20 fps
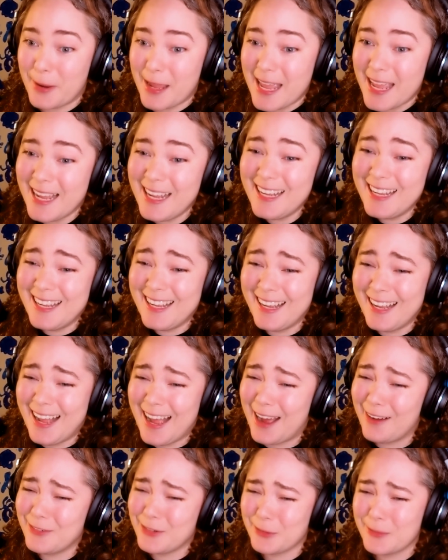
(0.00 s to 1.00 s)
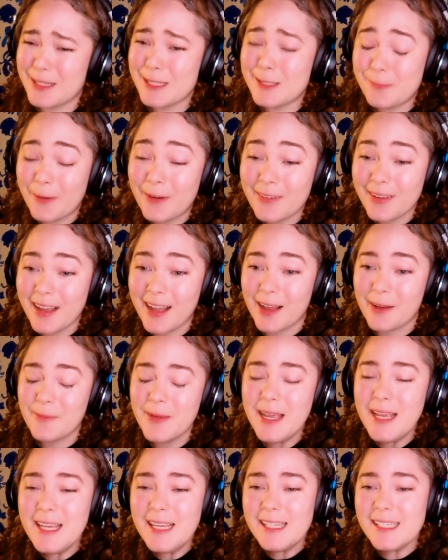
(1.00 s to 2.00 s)
we, after we spoke up.
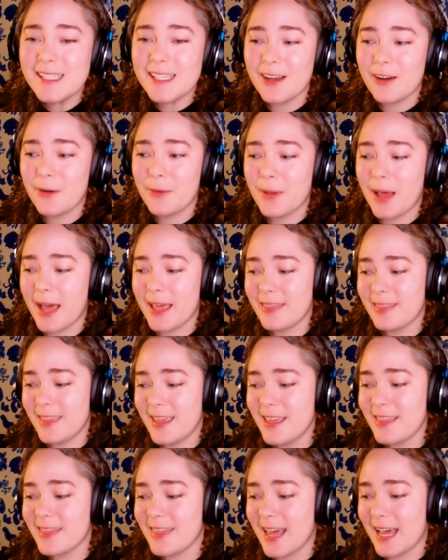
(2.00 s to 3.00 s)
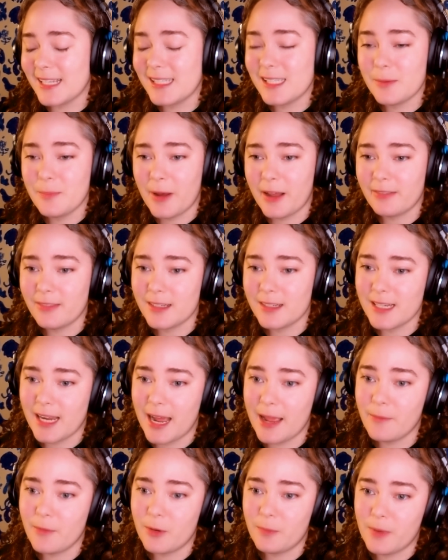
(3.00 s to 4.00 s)
So I think that's about the
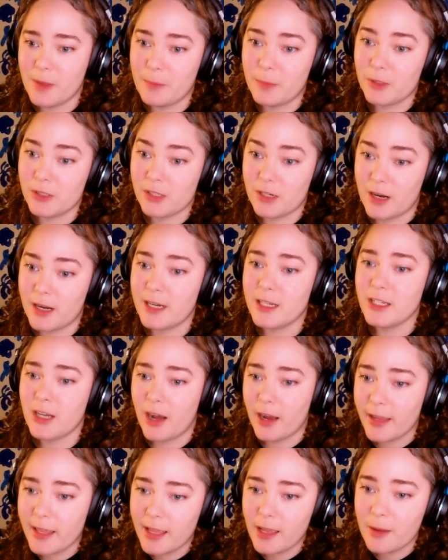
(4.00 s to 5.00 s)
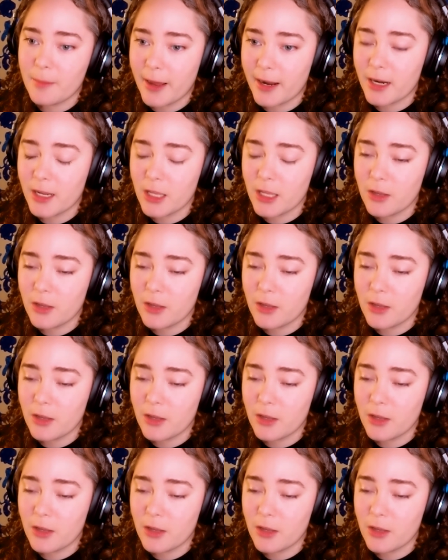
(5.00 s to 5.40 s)
time when people started talking about a